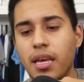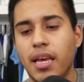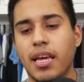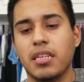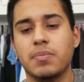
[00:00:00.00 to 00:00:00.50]

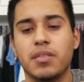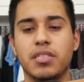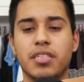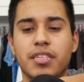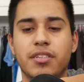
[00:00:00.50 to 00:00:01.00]
And
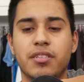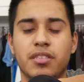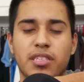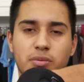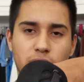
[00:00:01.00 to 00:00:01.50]
especially here,
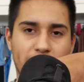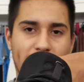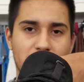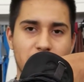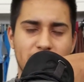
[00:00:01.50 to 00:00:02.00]
this would
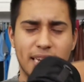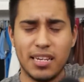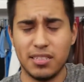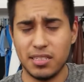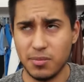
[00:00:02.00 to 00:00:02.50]
catch me, kind
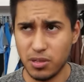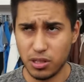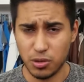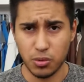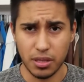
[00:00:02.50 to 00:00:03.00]
of similar
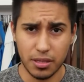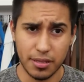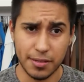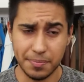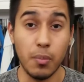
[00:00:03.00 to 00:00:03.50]
to what
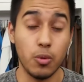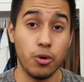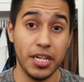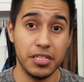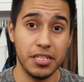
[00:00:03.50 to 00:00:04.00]
the Mamba
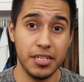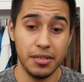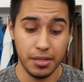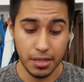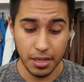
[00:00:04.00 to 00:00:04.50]
Rage did.
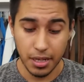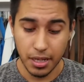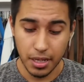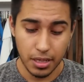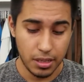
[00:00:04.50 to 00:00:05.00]

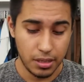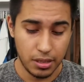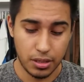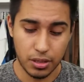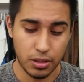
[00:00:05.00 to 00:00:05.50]

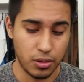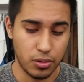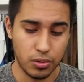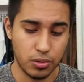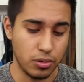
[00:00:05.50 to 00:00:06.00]

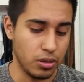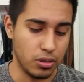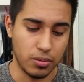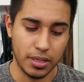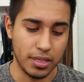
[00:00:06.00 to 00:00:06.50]
So,
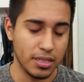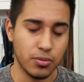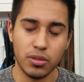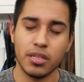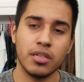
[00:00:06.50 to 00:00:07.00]
it does a
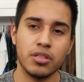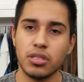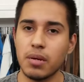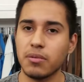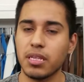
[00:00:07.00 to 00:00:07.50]
really good
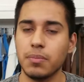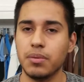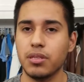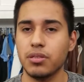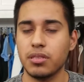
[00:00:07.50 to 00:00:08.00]
job of
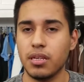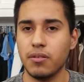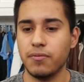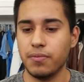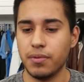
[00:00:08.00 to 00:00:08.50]
keeping your
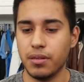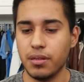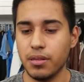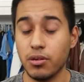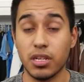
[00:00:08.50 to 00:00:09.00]

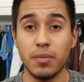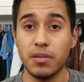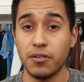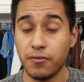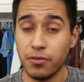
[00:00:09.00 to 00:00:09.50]

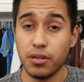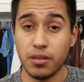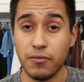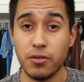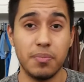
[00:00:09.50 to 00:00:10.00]
foot
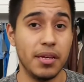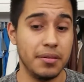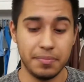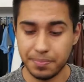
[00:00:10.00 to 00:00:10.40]
in the footbed.